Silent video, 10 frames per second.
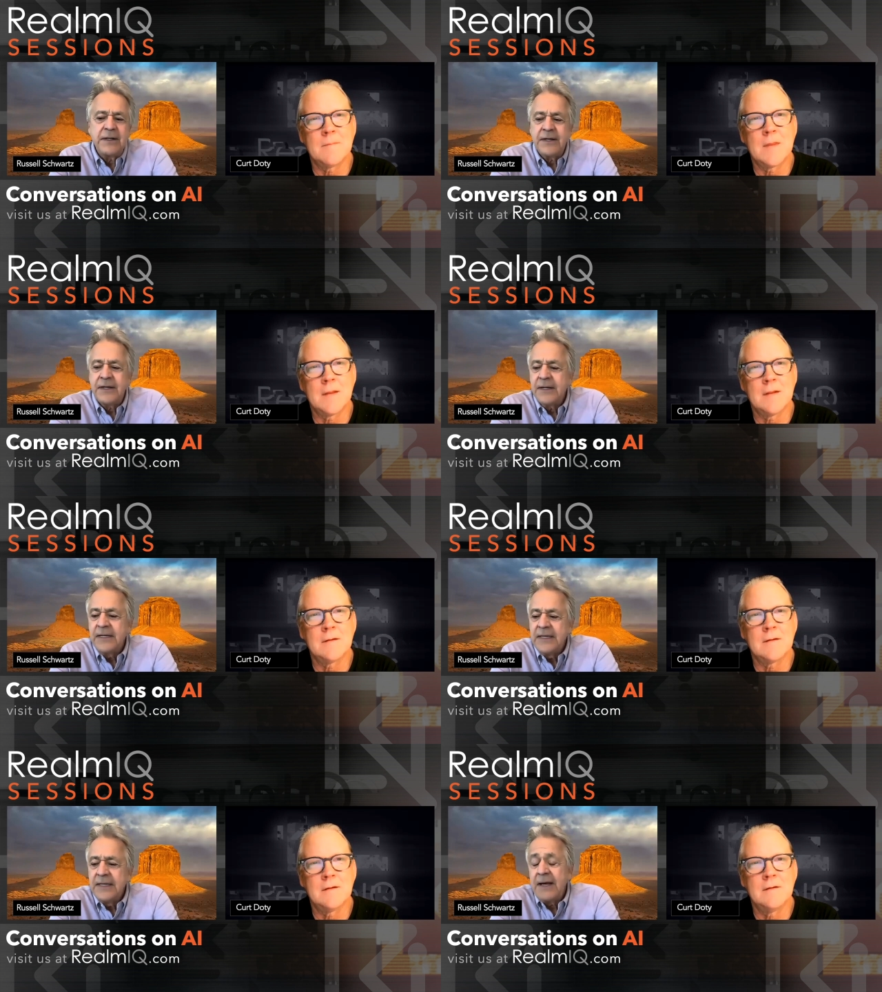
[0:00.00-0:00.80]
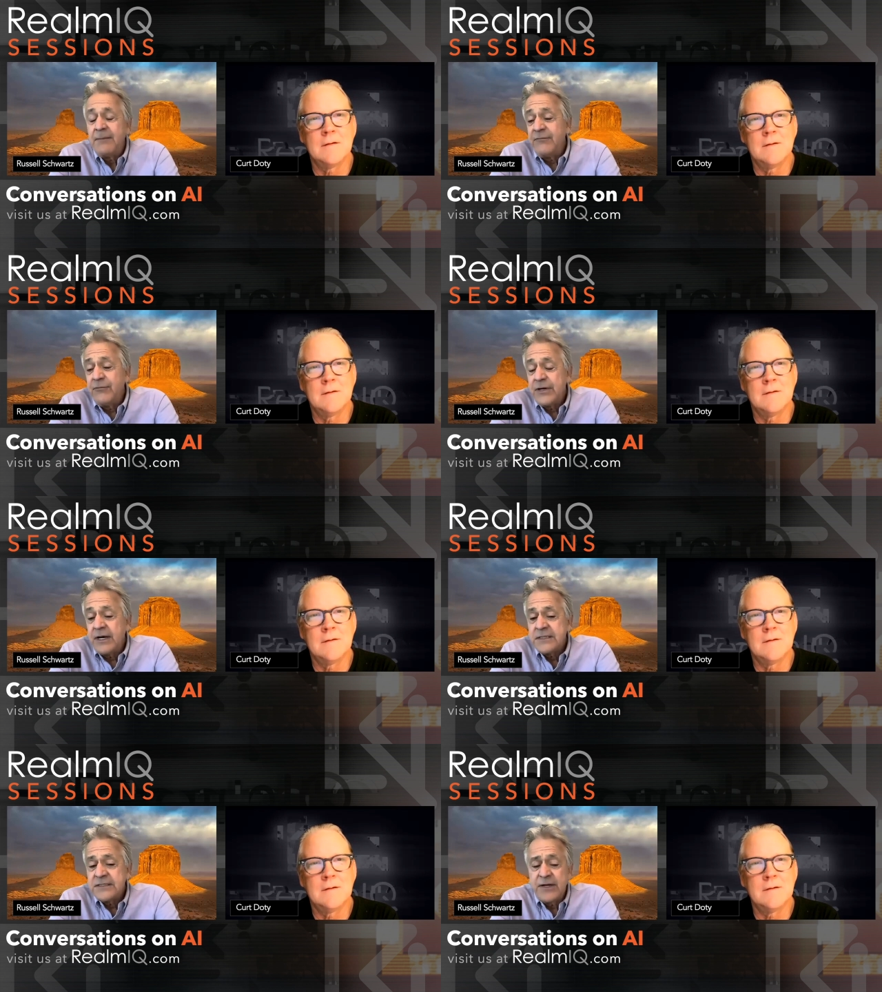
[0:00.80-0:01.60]
Speaker 1: on it. I mean,
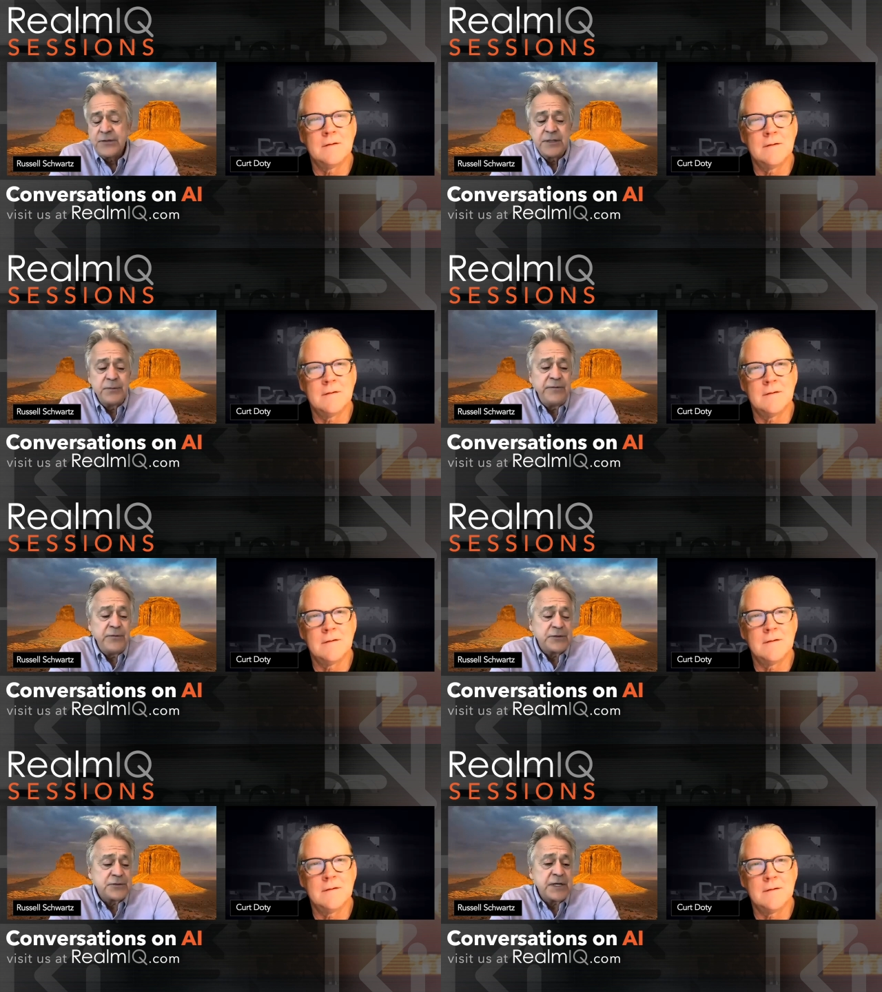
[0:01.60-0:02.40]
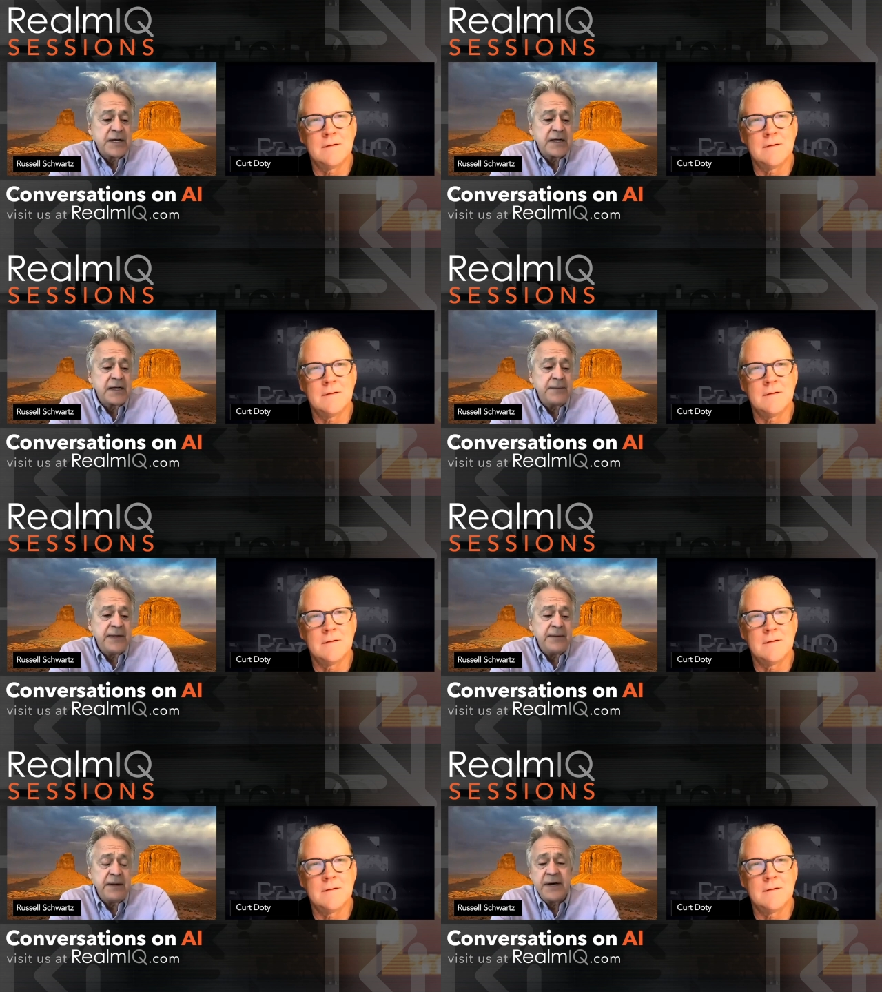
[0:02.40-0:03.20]
regardless of how good the movie was or not, I mean,
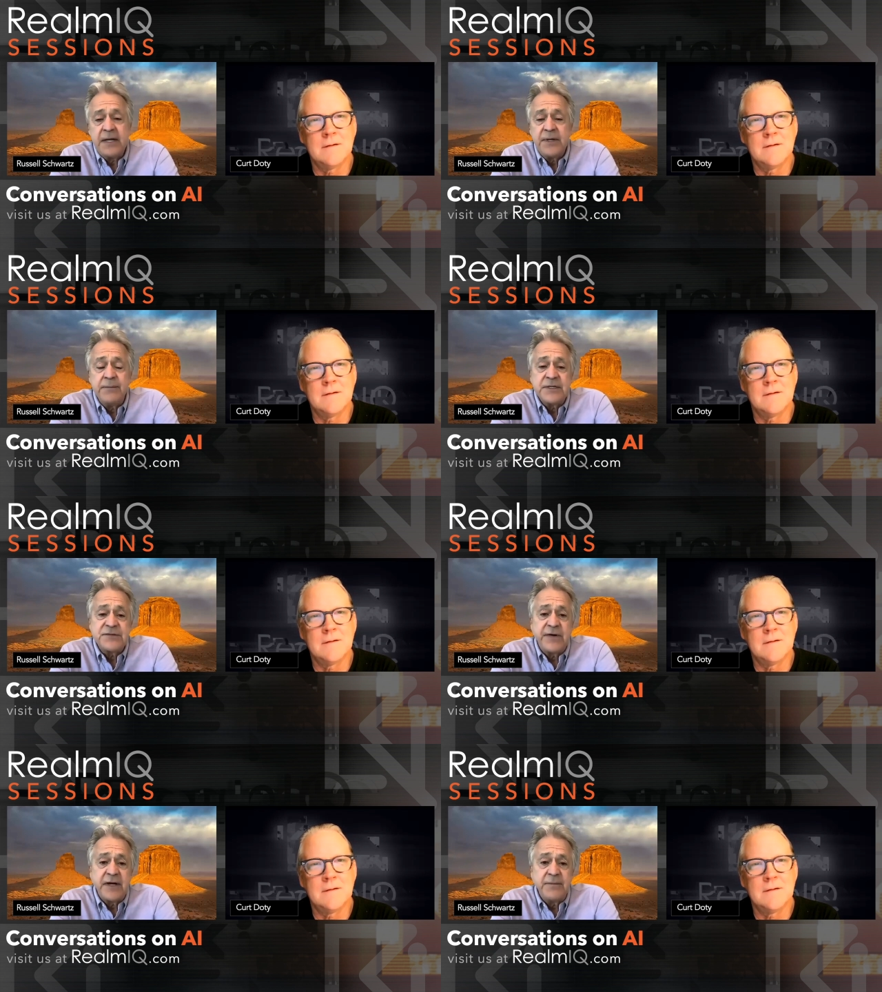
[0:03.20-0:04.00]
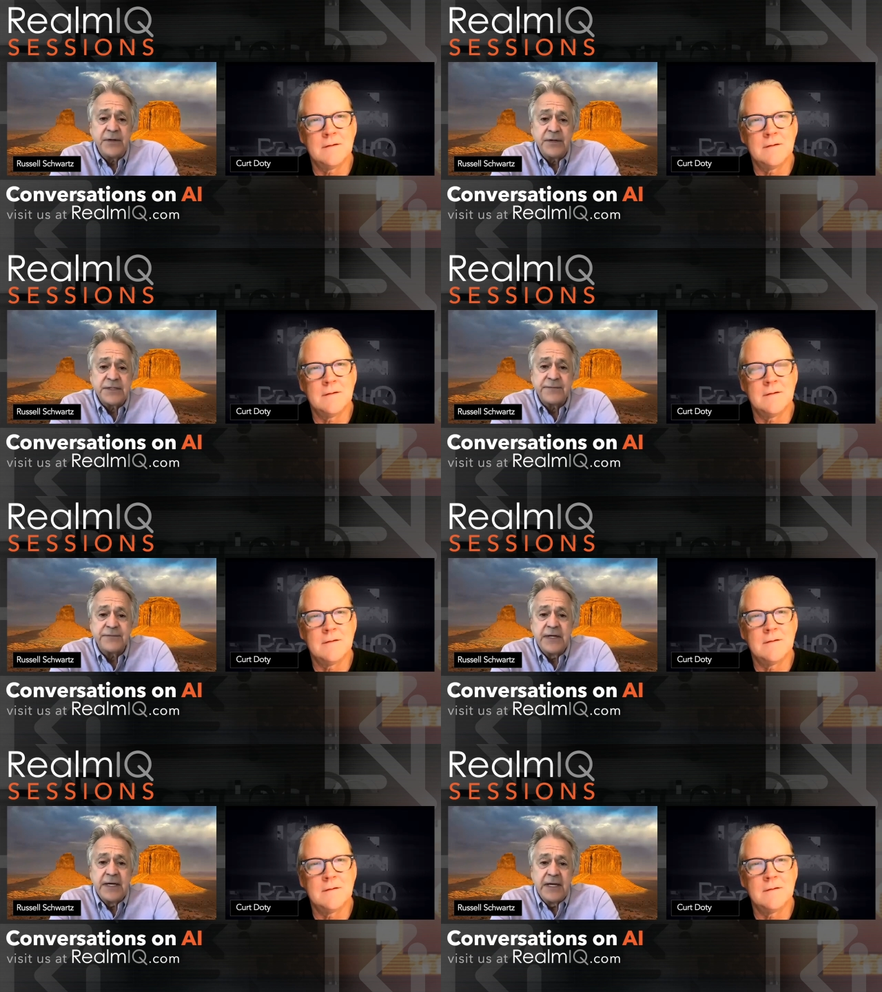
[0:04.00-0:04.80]
it might have been a misfire because of
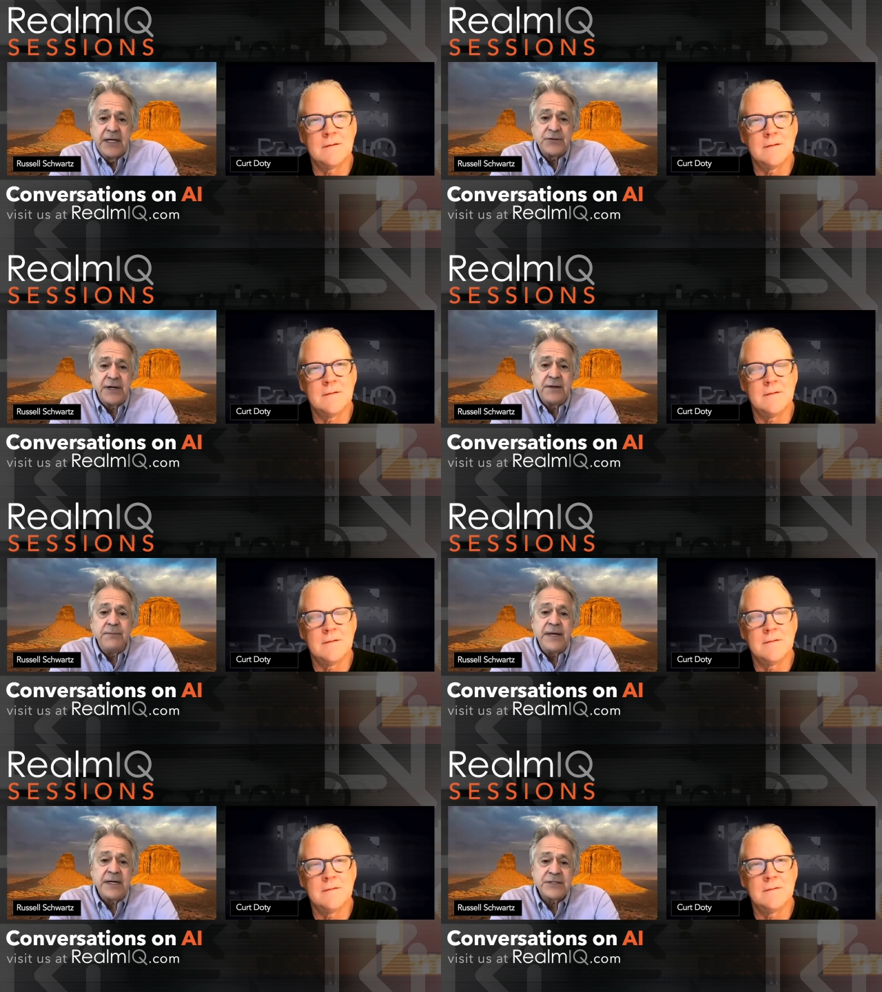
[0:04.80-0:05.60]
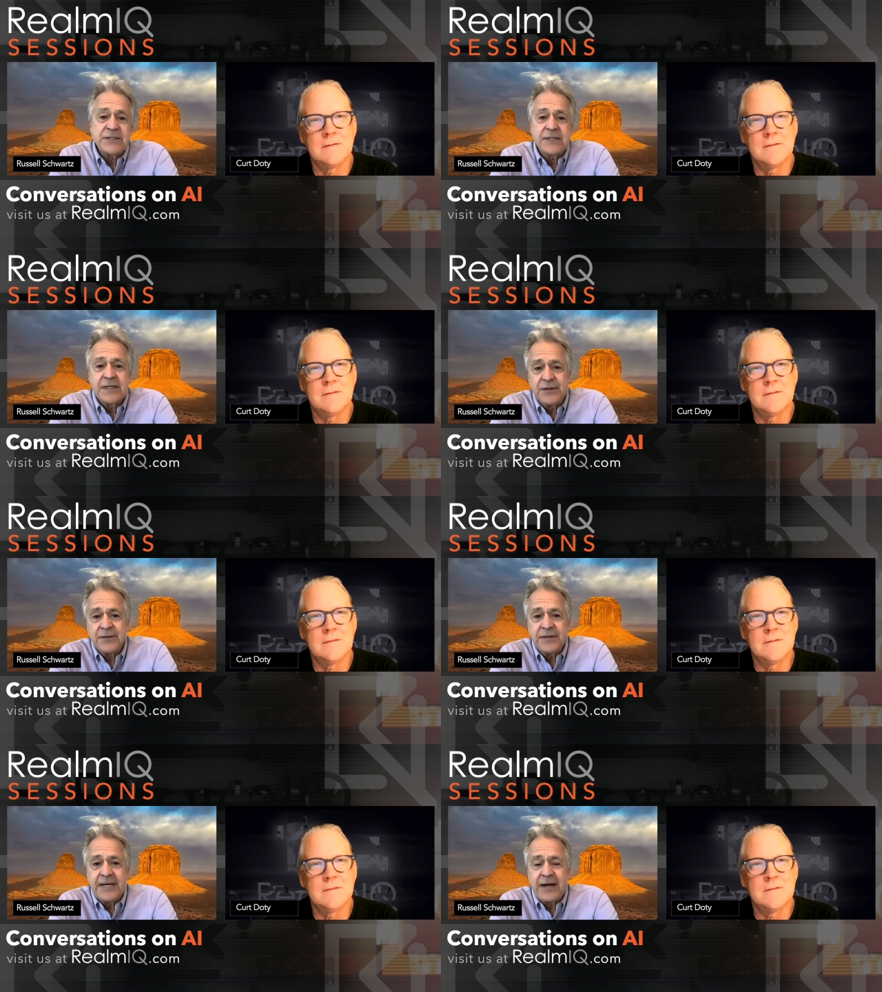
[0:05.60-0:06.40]
trying to mix,
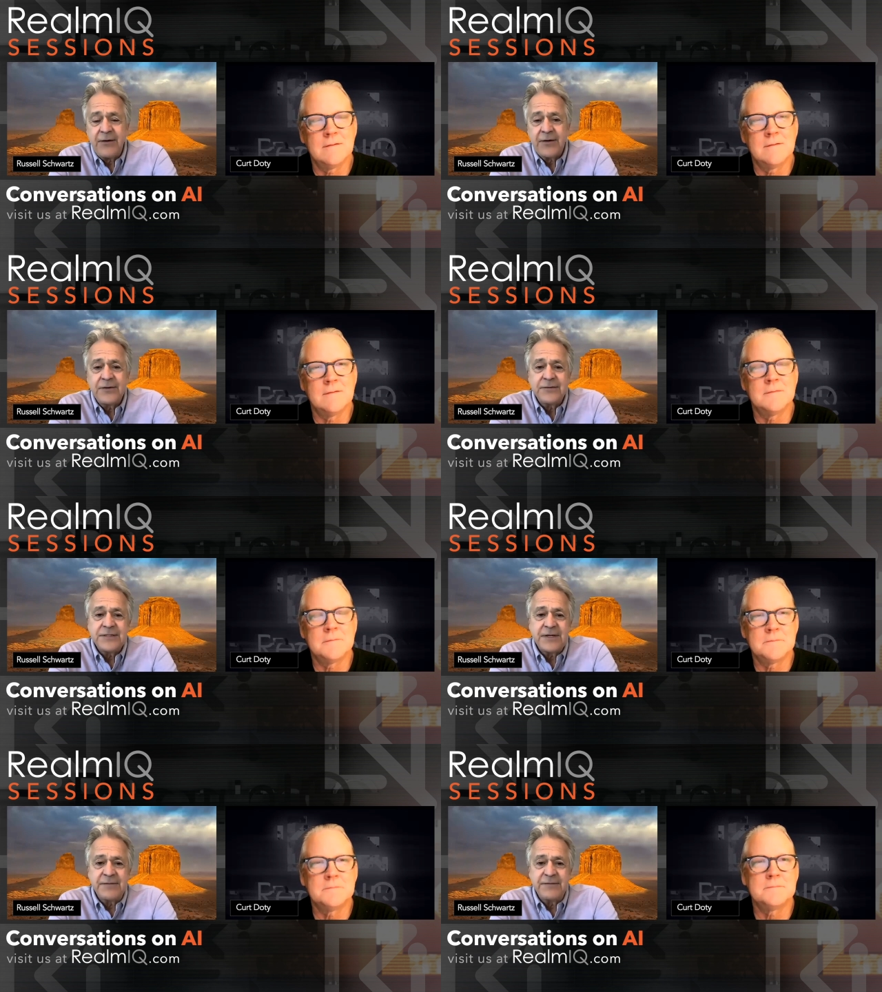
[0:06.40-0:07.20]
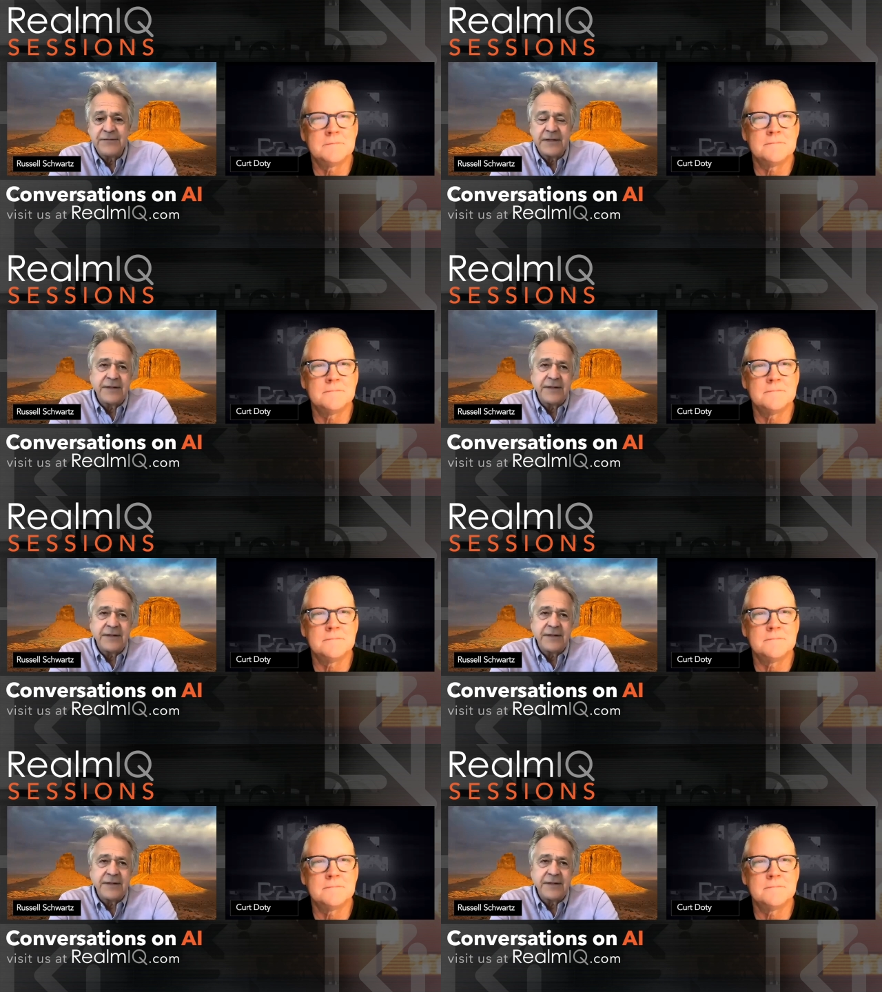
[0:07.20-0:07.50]
the characters of